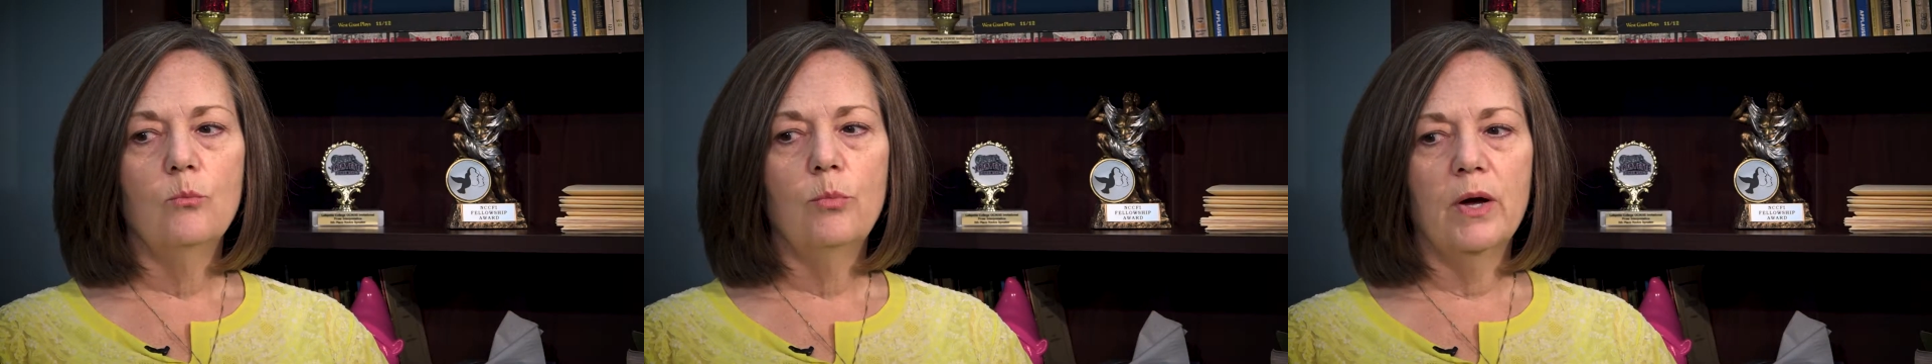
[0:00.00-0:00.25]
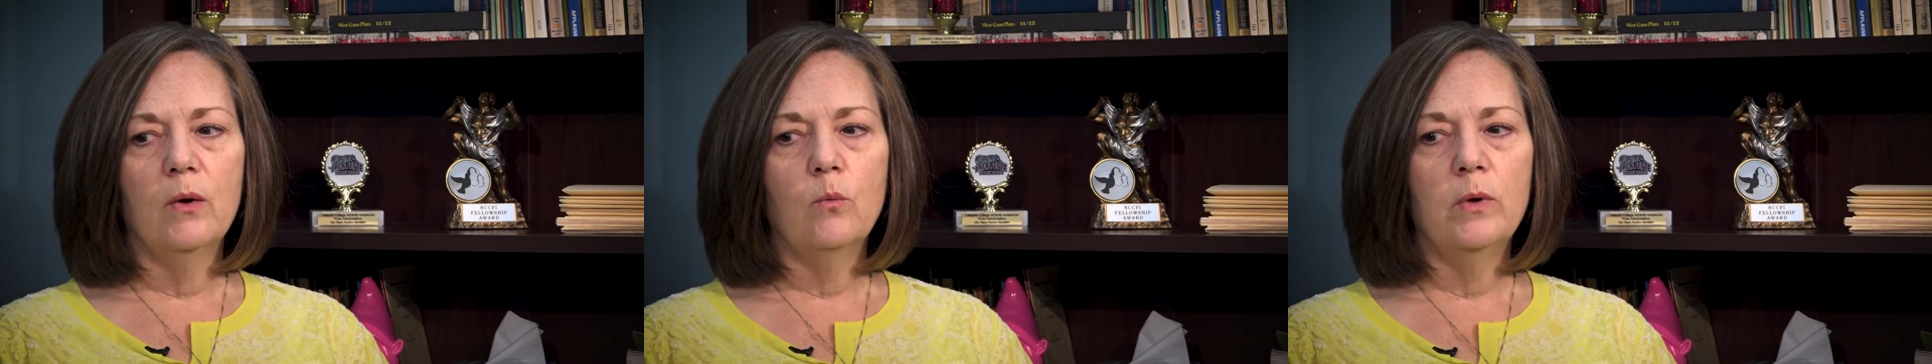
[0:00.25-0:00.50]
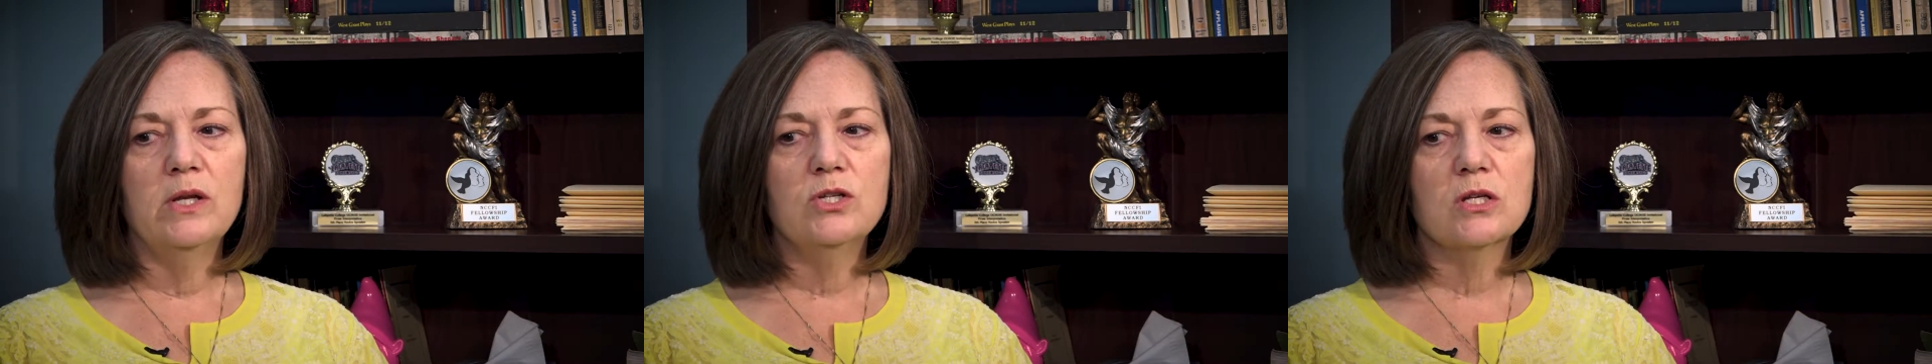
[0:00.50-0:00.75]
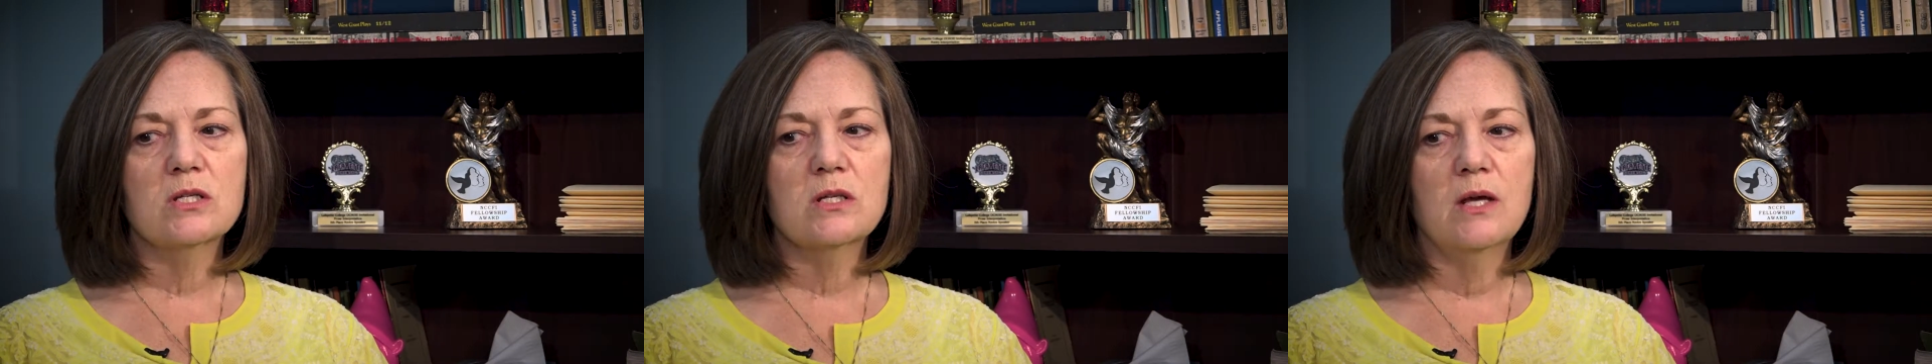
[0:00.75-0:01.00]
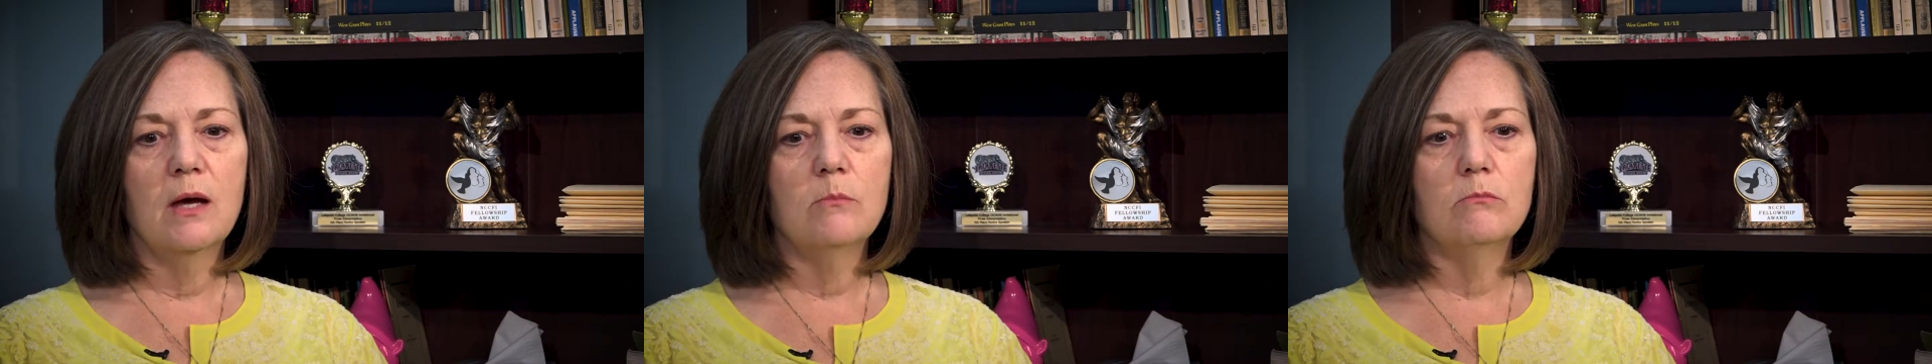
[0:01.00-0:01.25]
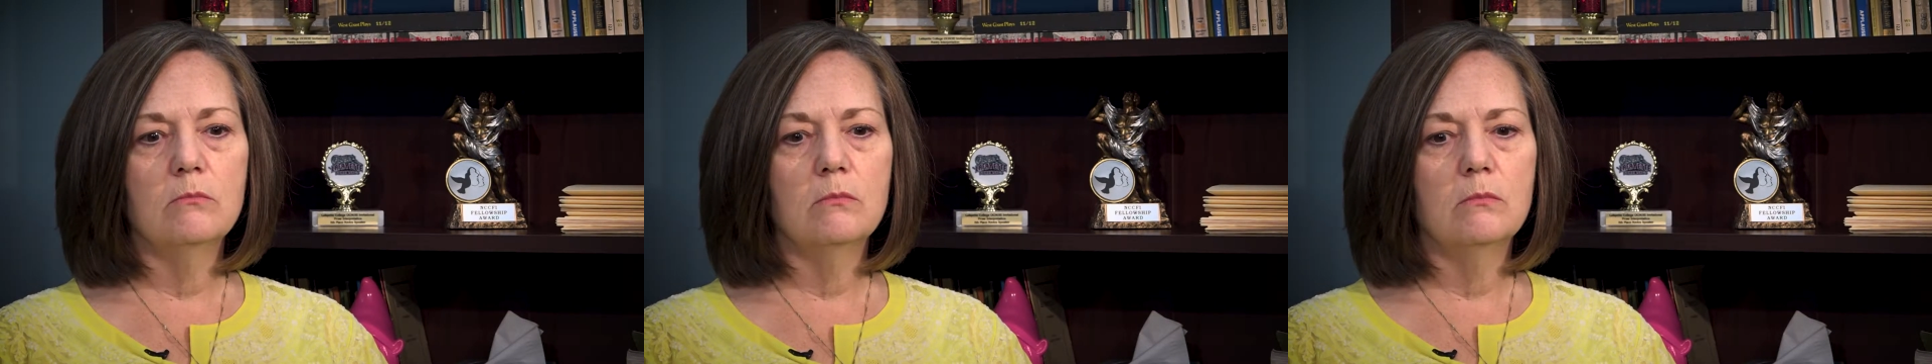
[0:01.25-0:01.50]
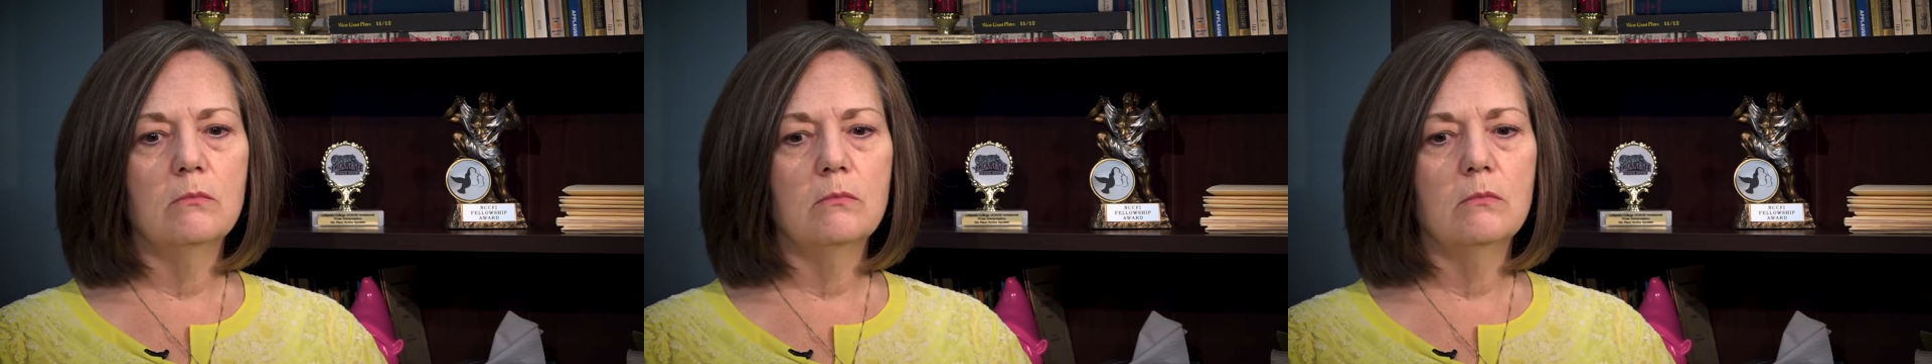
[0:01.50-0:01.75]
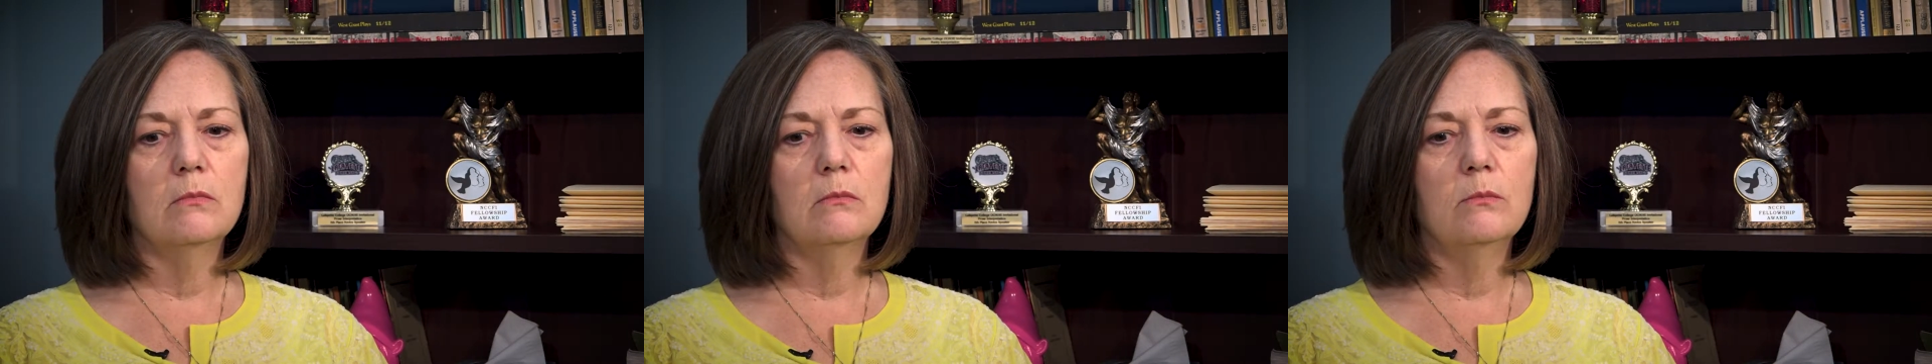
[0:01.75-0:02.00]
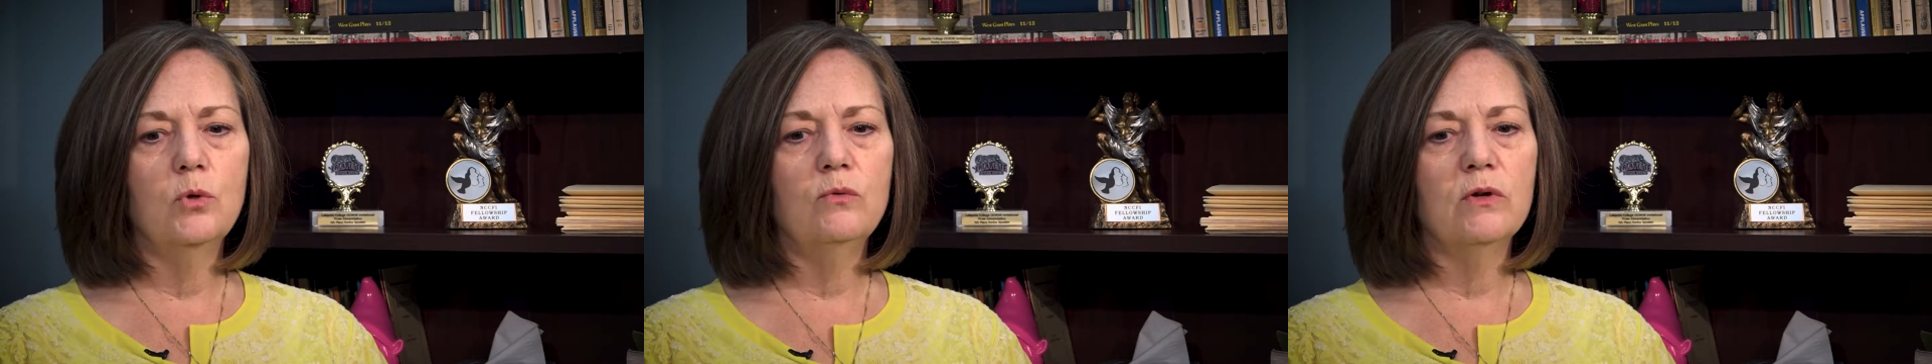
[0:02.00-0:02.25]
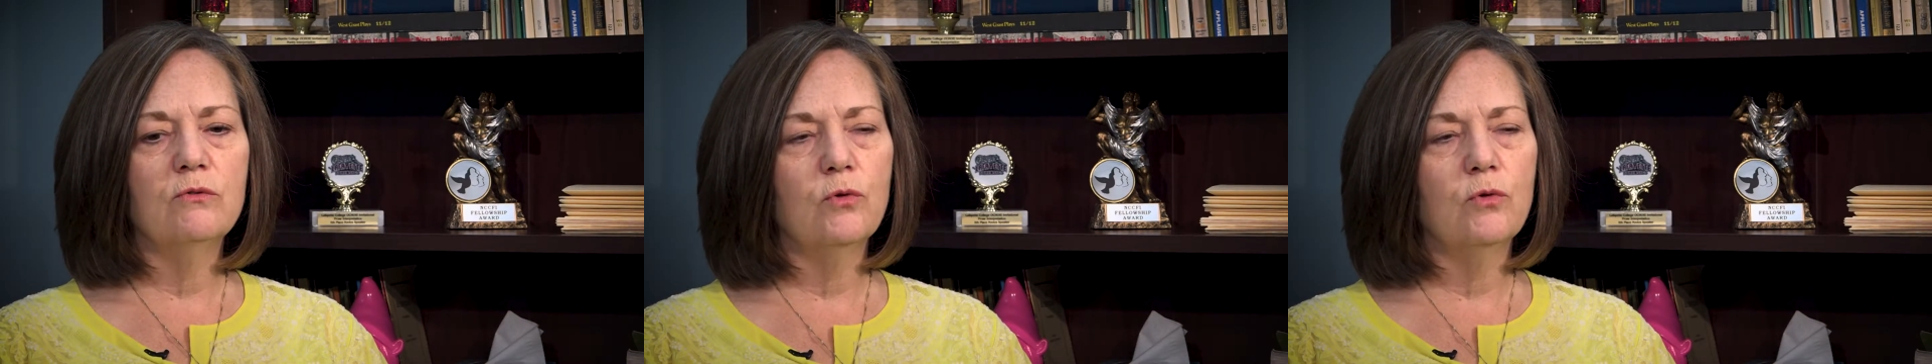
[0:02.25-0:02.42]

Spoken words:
But we just kept moving